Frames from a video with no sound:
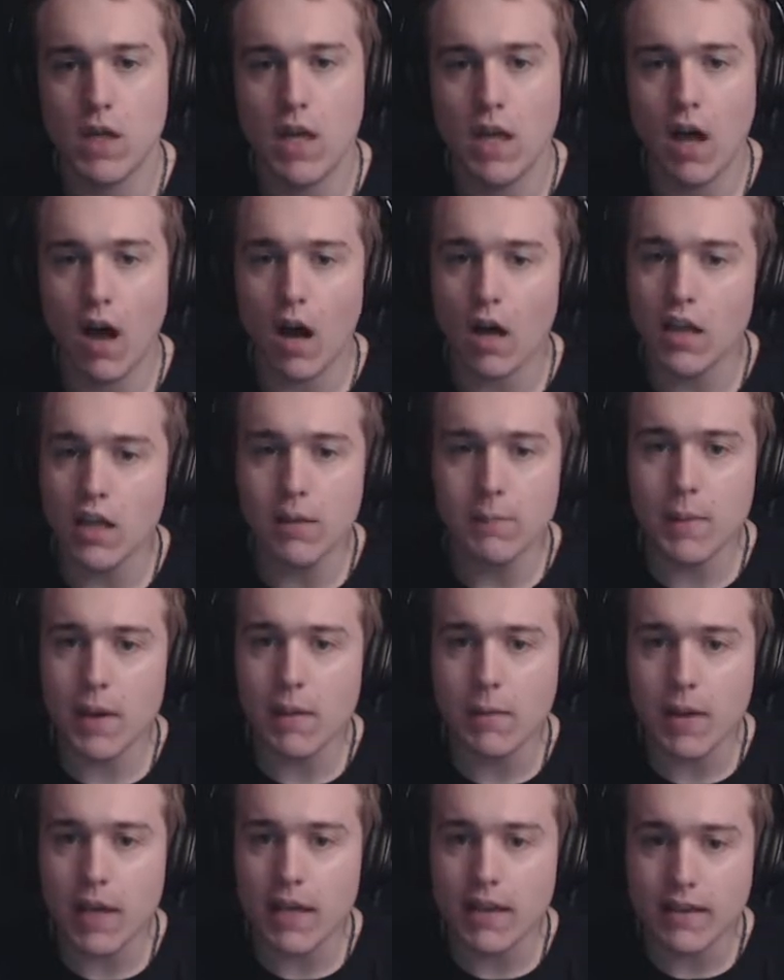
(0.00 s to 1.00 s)
All
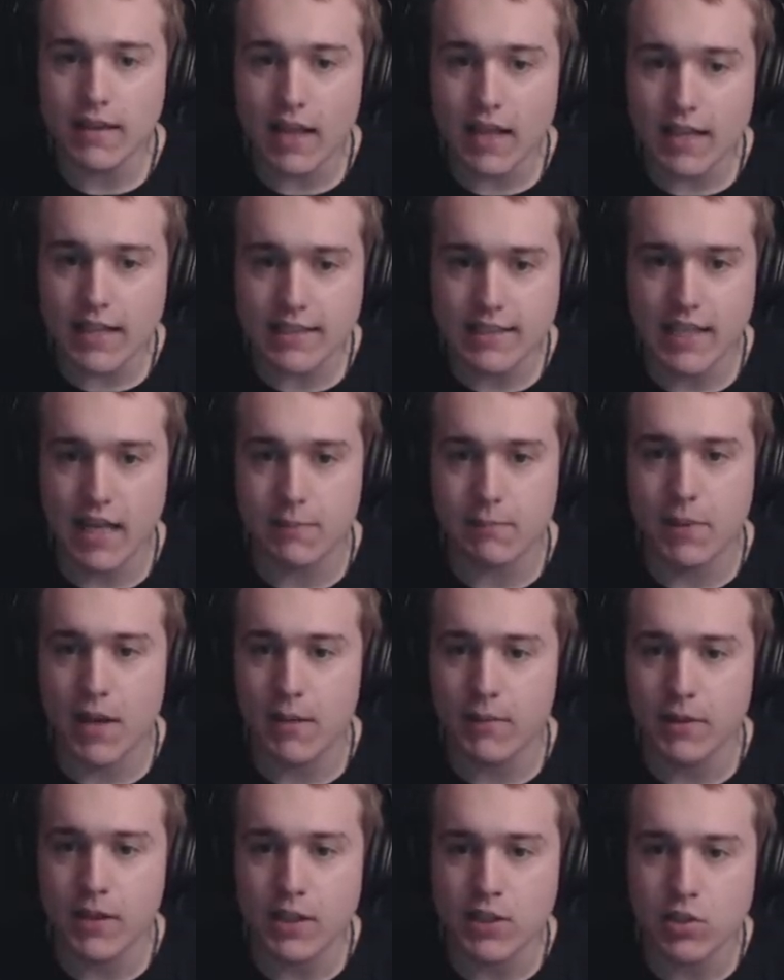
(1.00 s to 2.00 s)
maybe, like I said,
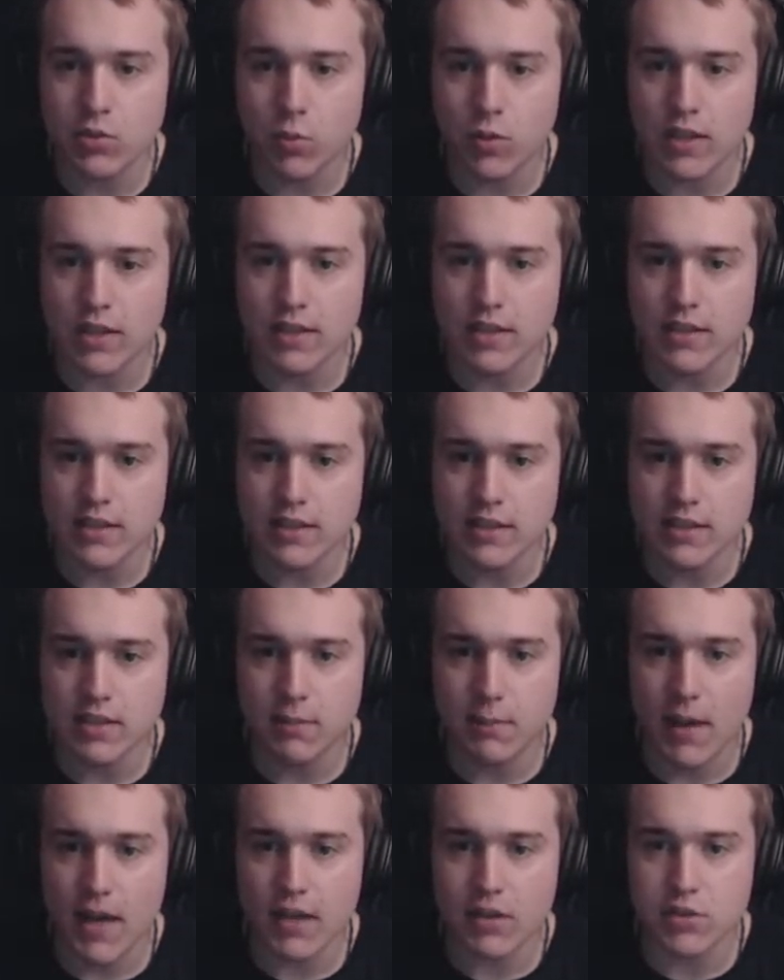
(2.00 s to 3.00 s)
maybe they just want to listen to some
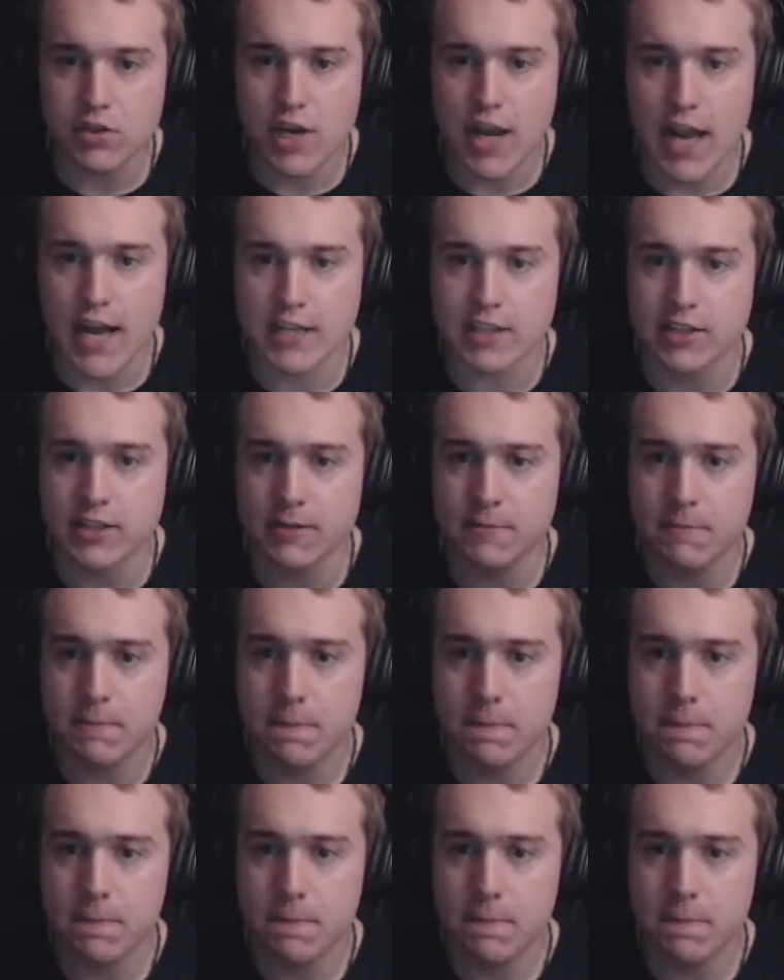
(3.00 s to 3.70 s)
Michael Jackson